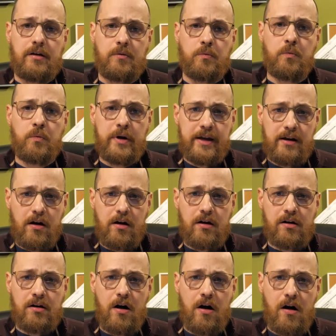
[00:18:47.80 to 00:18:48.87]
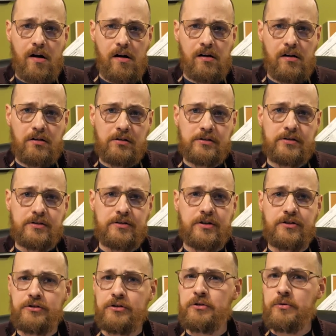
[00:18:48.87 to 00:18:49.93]
We are called
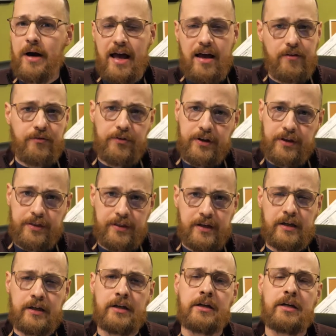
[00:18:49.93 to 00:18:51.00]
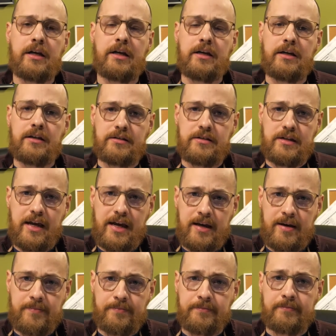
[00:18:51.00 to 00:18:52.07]
to do everything in His
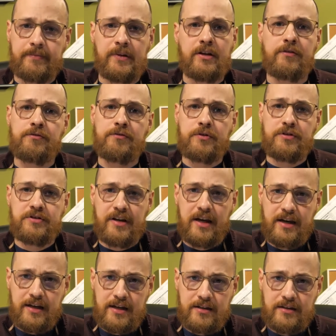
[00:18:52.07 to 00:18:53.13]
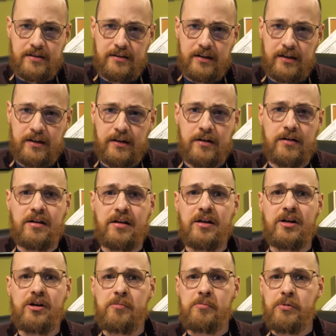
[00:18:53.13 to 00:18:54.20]
name, forsaking sin,
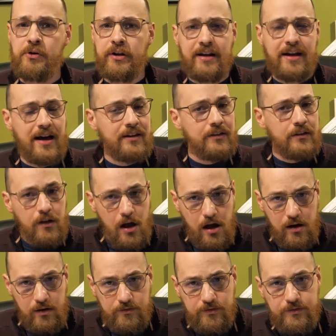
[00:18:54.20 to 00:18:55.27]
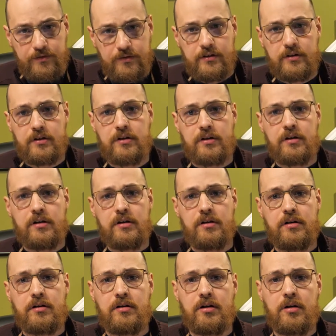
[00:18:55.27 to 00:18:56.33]
putting on love
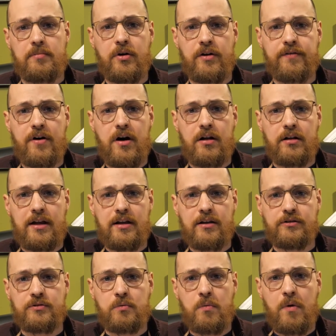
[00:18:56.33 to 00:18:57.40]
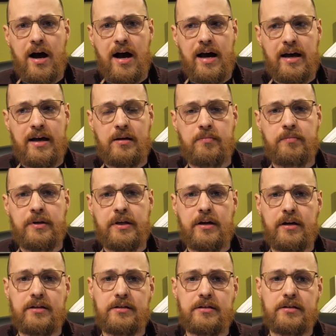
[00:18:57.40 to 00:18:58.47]
above all else. Why?
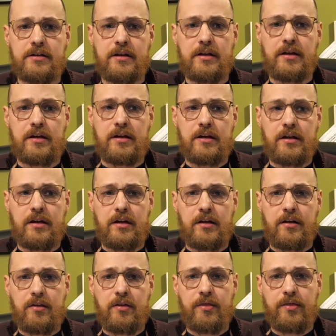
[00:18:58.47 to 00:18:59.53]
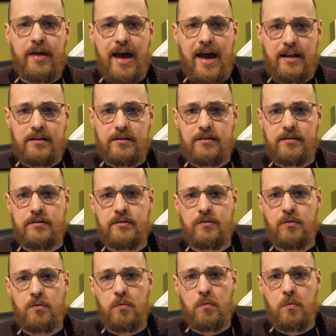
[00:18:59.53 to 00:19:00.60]
Because that's
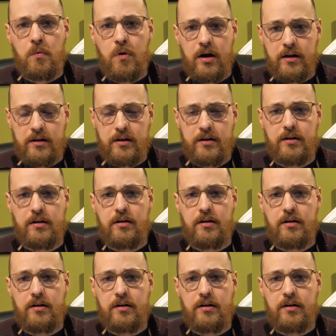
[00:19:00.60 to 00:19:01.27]
what